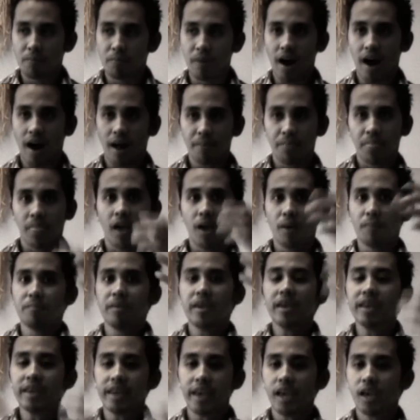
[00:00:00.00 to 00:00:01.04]
But
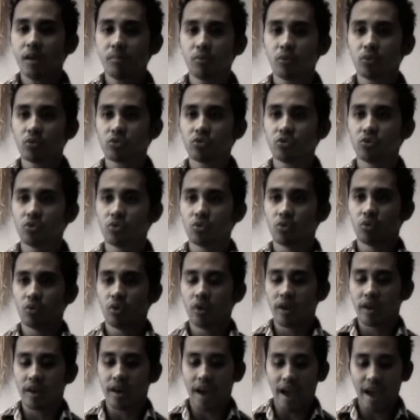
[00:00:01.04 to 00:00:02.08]
being able
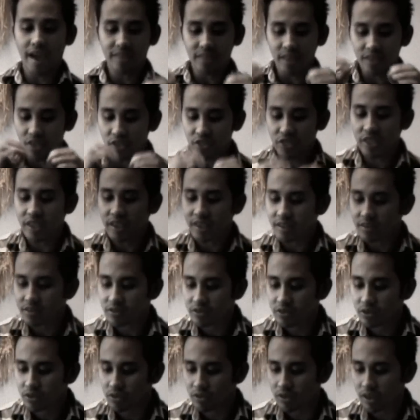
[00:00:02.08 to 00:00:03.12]
to, and the thing
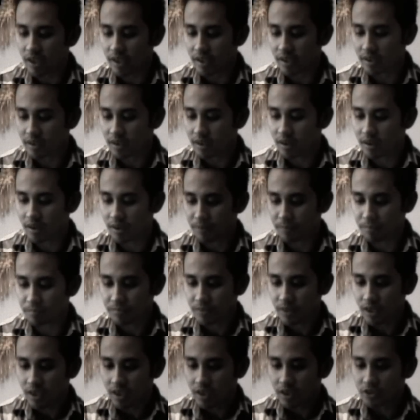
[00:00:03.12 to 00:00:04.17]
is too, like,
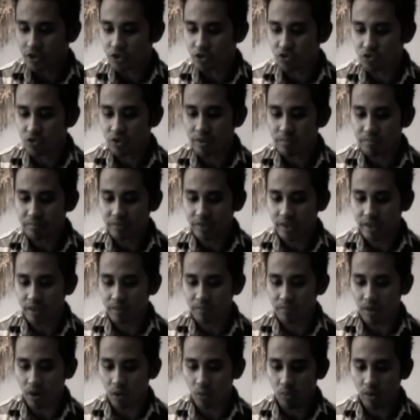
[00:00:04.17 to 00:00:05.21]
the Dream
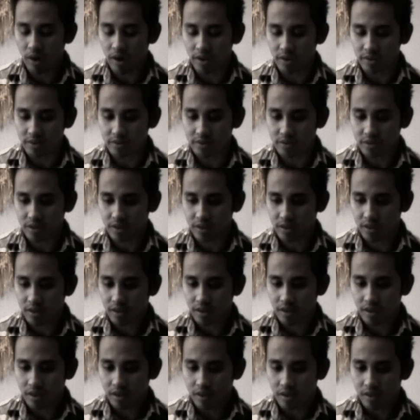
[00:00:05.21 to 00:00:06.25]
Team was,
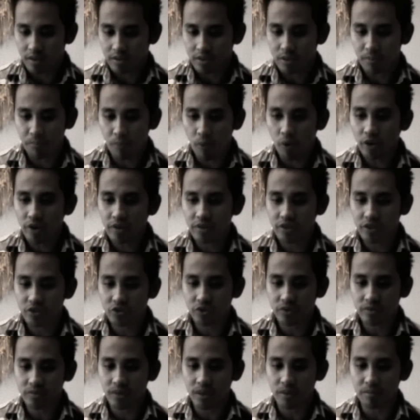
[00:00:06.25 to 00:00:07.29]
the point of the
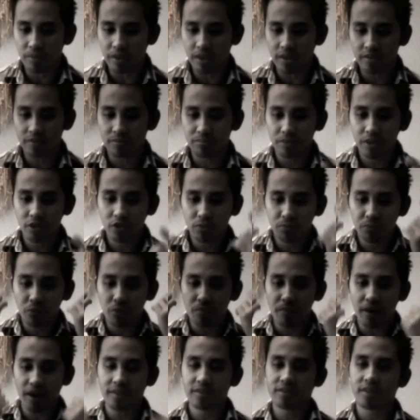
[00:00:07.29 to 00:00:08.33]
Dream Team is me to
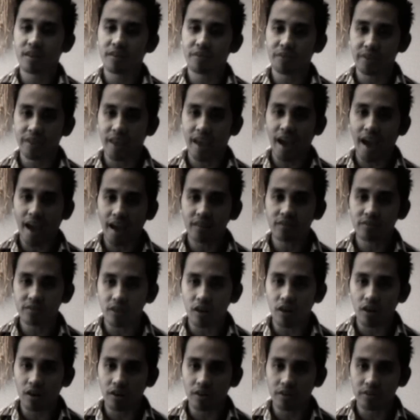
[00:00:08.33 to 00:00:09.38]
put myself in a
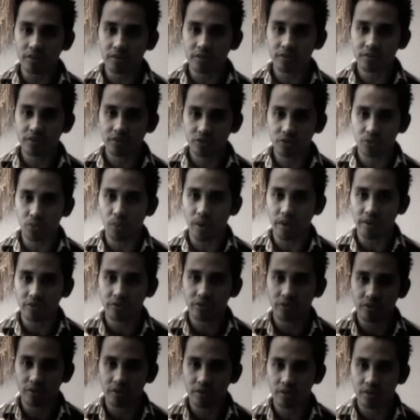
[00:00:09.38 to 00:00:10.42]
hands-on
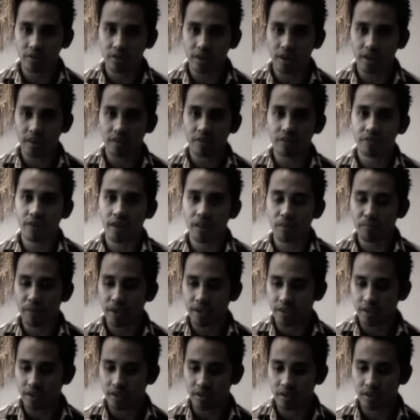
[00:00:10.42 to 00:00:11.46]
situation in the
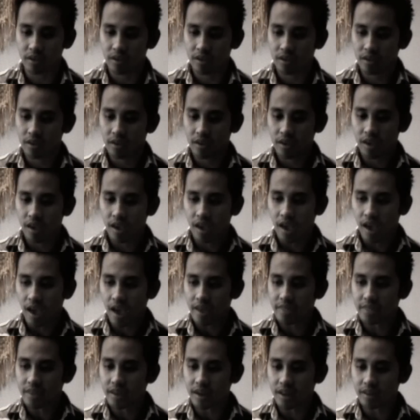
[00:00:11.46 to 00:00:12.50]
filmmaking.
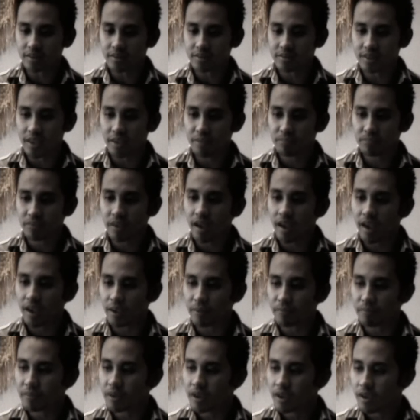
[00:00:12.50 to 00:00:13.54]
And then at the same
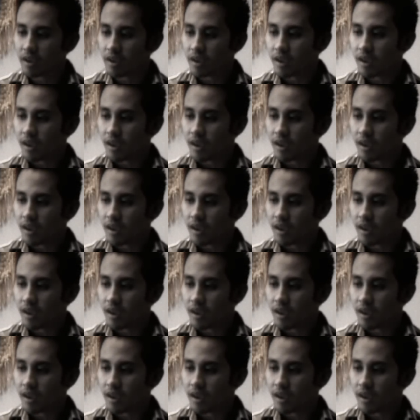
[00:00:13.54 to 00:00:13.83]
time,